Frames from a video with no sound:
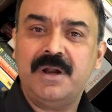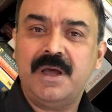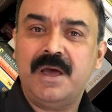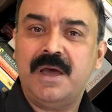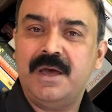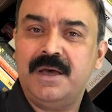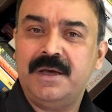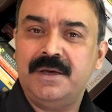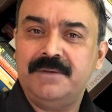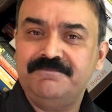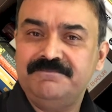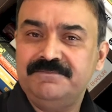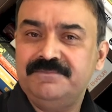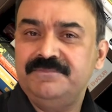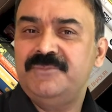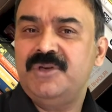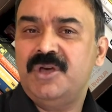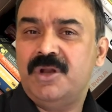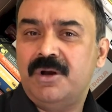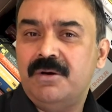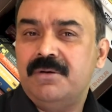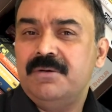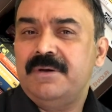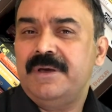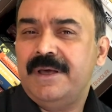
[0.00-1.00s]

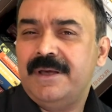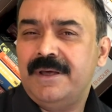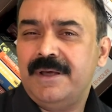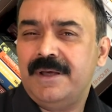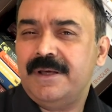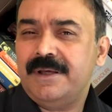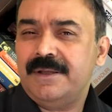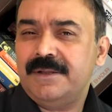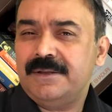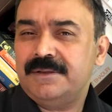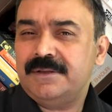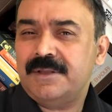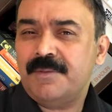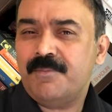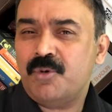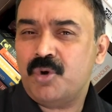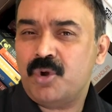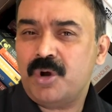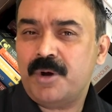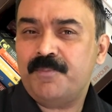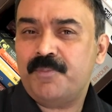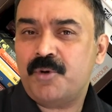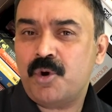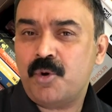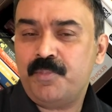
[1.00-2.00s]
the
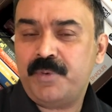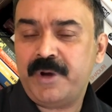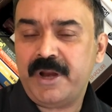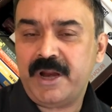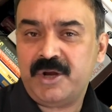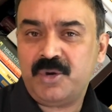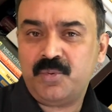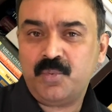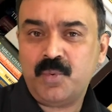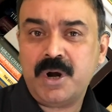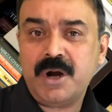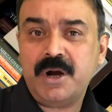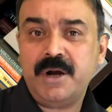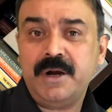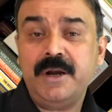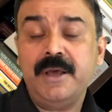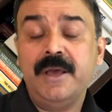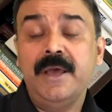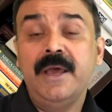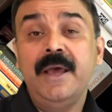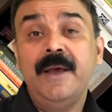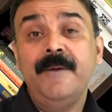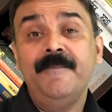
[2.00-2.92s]
more appropriate word.